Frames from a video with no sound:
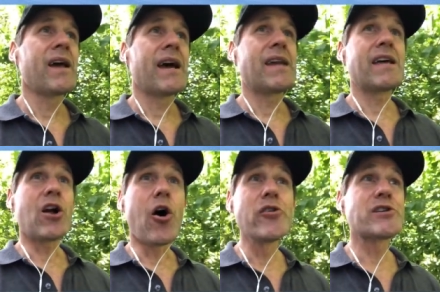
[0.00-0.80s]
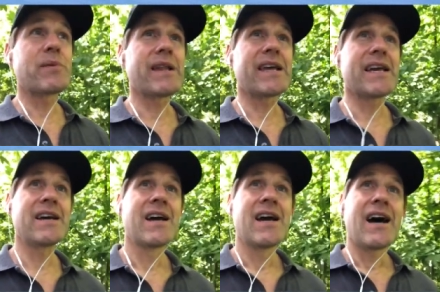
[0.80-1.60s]
and then ultimately
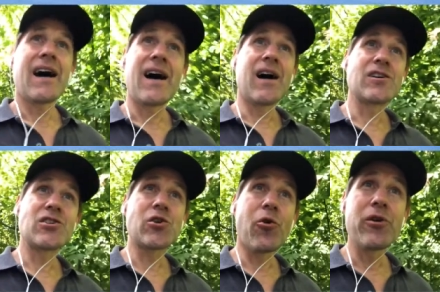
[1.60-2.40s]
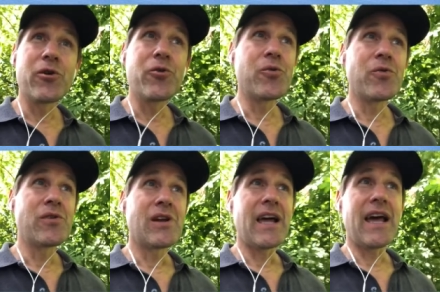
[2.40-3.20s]
show you
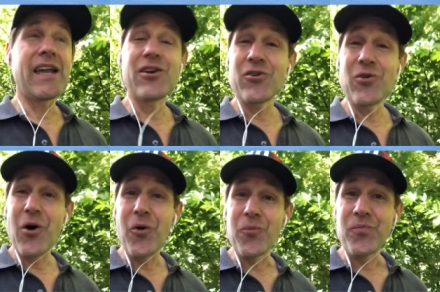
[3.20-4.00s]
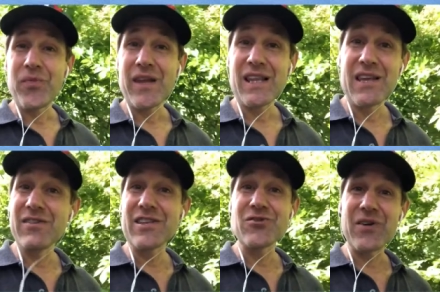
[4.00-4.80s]
in your new home,
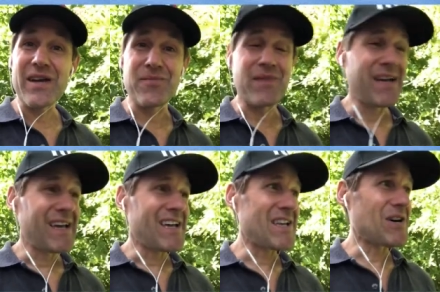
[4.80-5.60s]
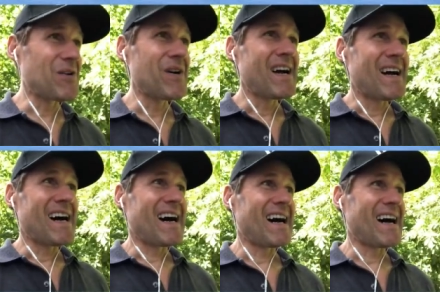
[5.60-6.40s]
living the dream,
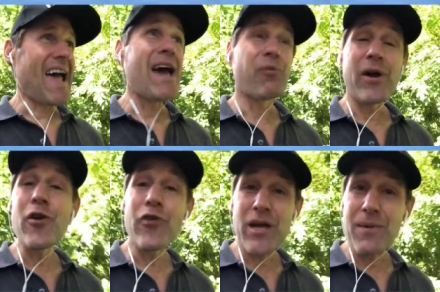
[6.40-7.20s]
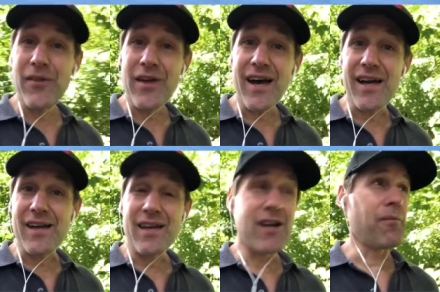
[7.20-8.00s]
and what you think about that.
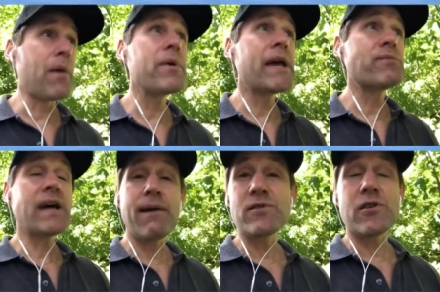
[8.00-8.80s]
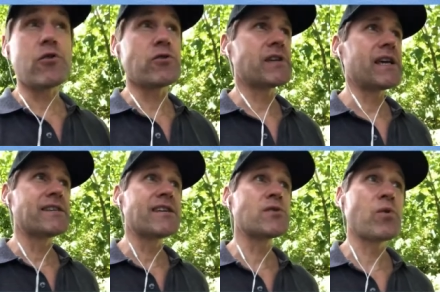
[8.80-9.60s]
Maybe keep tabs with you. Is
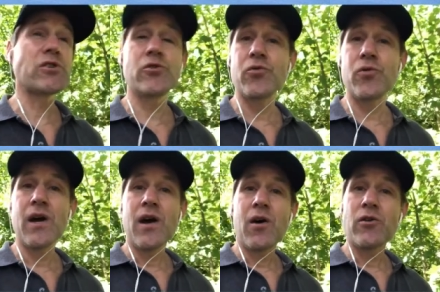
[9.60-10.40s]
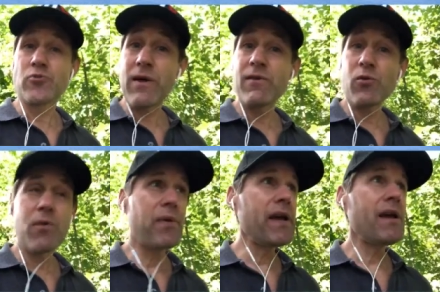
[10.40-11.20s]
this what you dreamed it
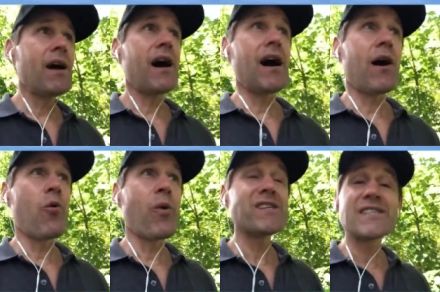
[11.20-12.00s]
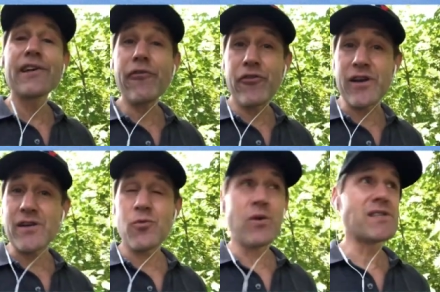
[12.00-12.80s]
would be? What's different?
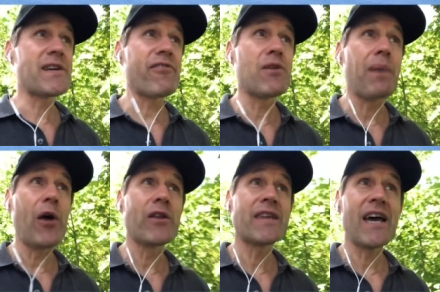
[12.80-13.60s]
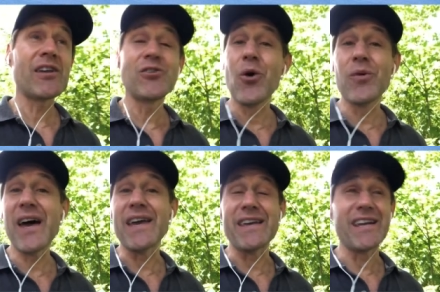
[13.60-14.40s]
What's different about it that you don't
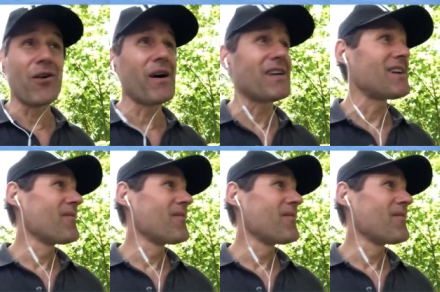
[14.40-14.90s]
like? You know what?